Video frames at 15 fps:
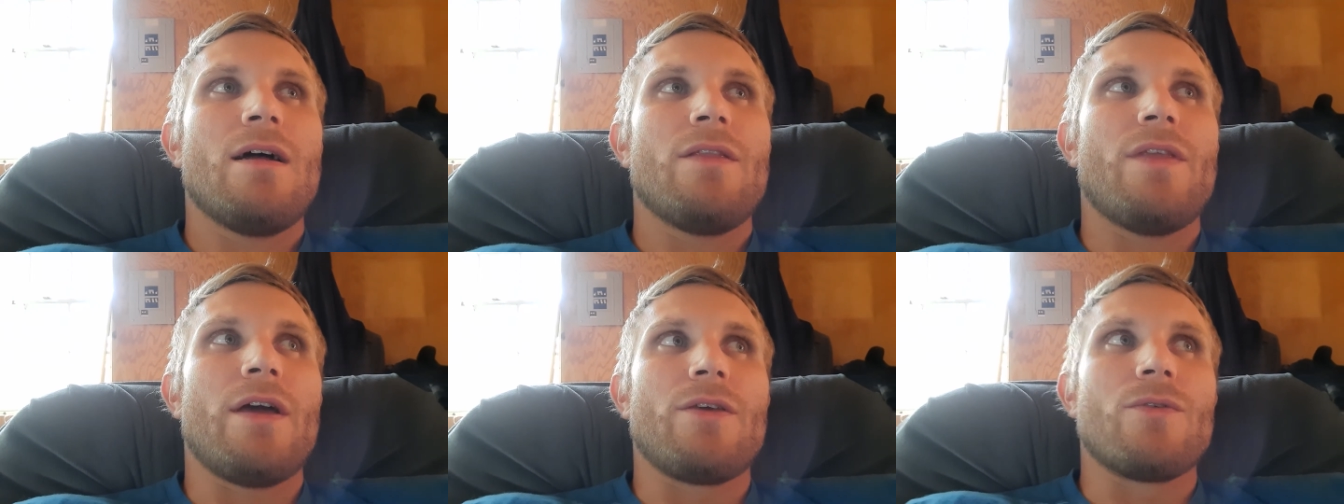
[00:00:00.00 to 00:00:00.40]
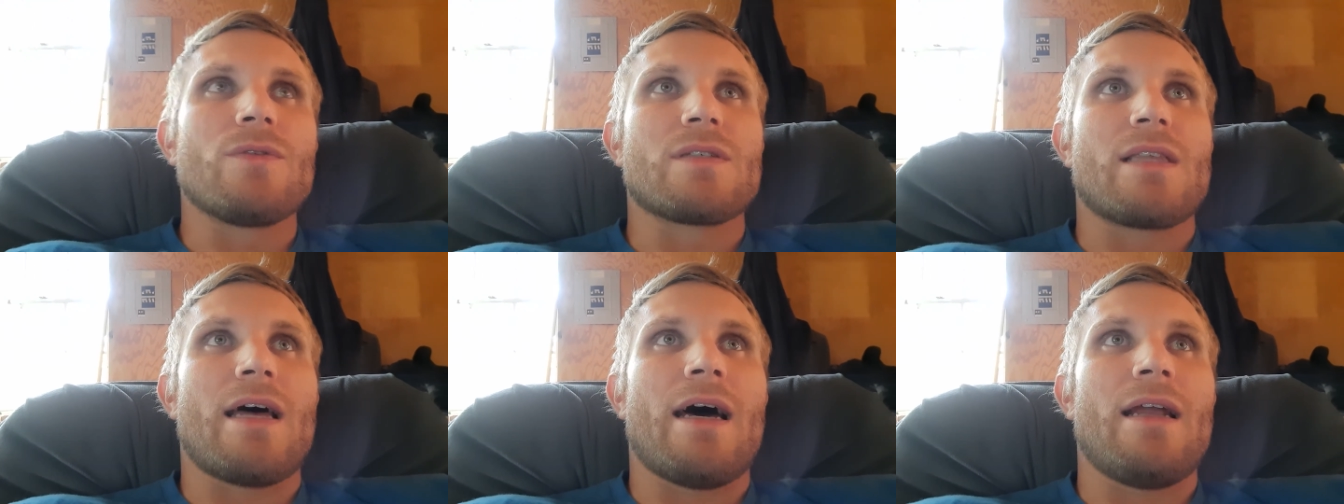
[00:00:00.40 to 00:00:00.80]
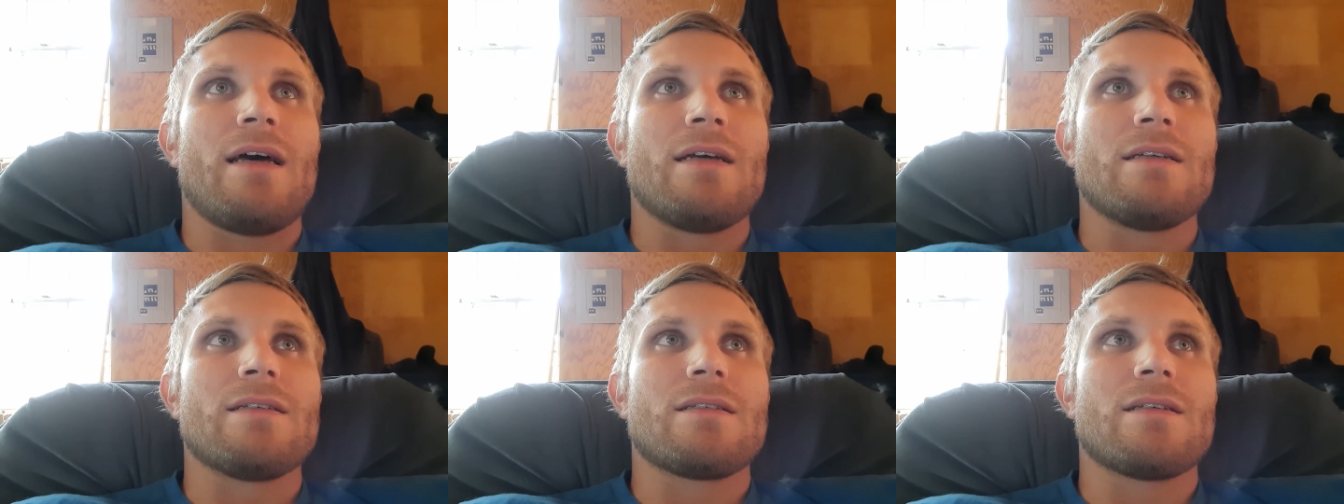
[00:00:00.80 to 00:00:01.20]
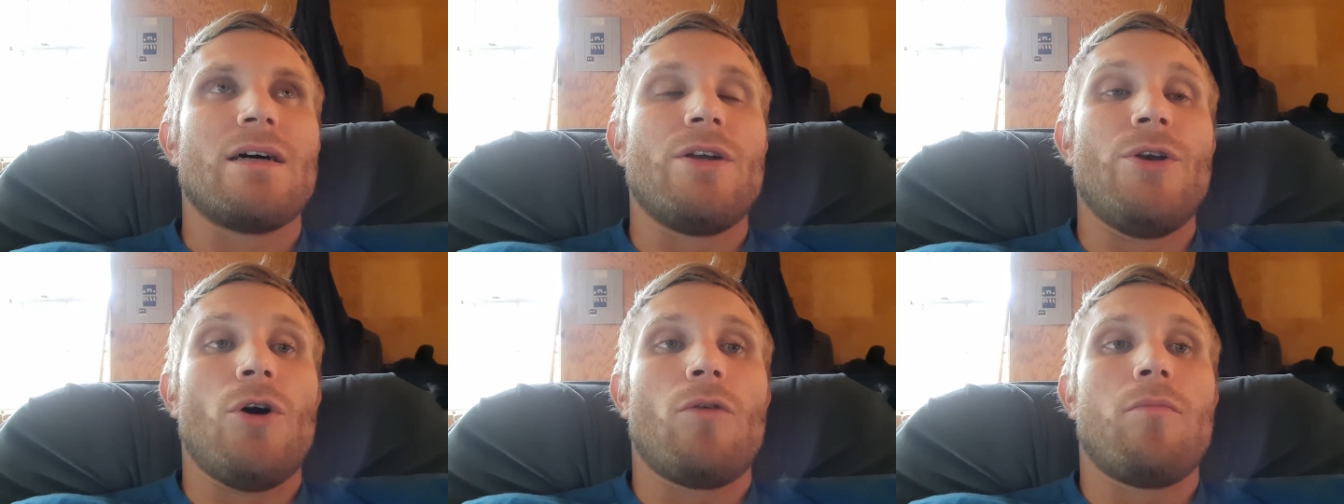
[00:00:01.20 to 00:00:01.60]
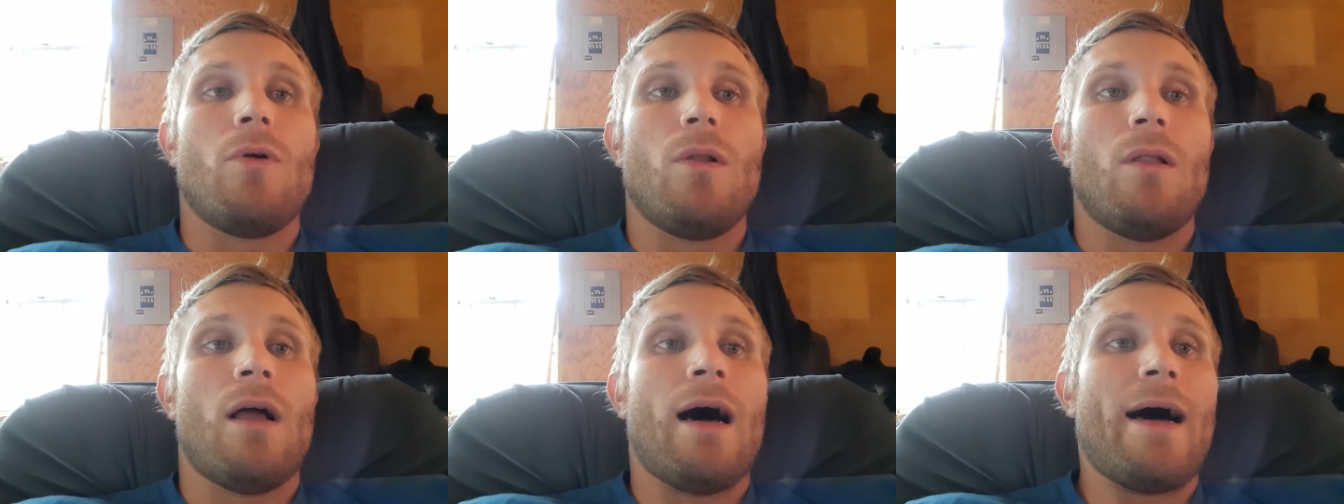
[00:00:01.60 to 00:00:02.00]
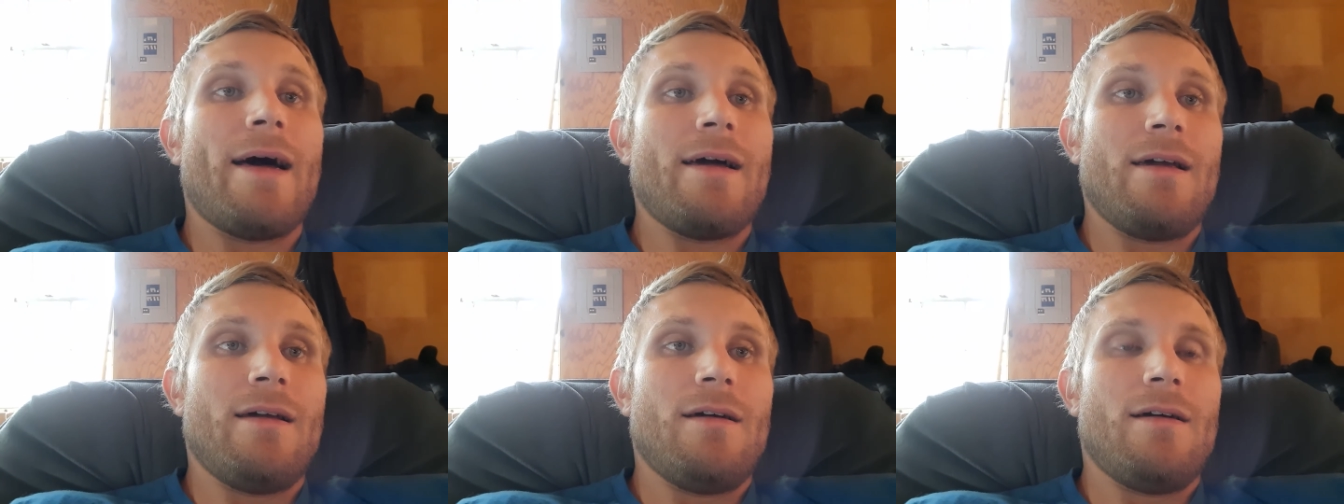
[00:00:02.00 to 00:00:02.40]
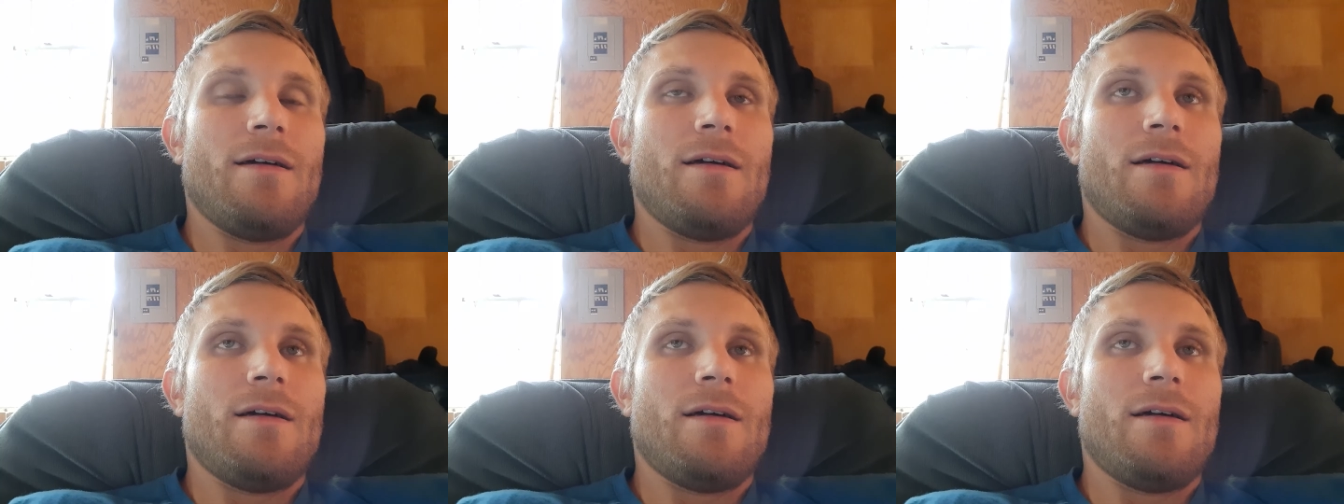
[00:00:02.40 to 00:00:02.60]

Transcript: They use that as a noble lie